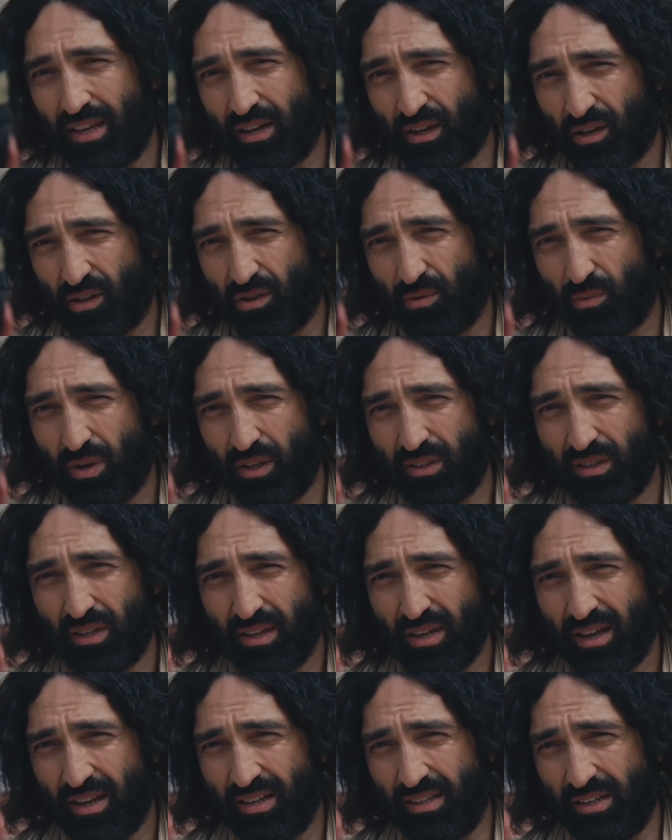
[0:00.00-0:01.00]
I am
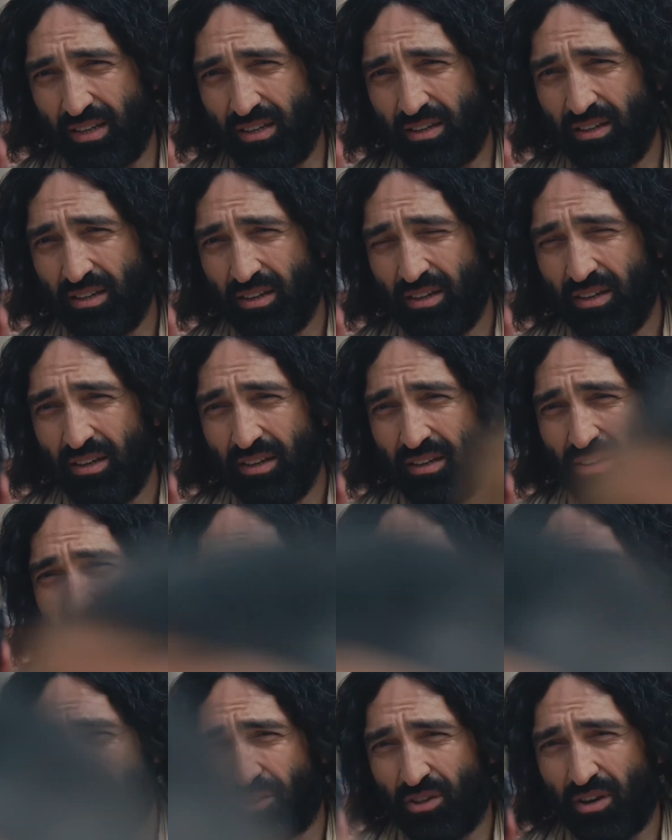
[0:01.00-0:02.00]
the God of
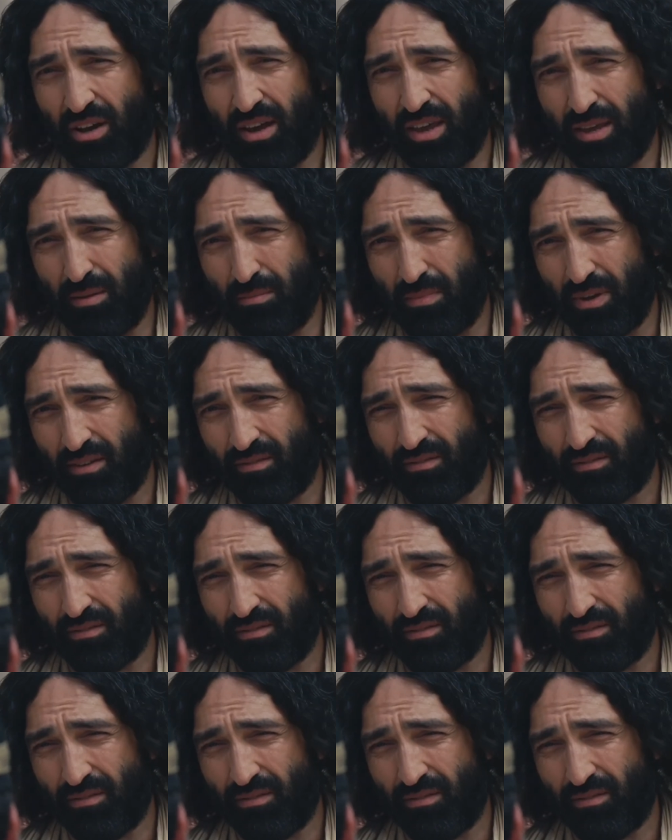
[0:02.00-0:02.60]
Abraham, the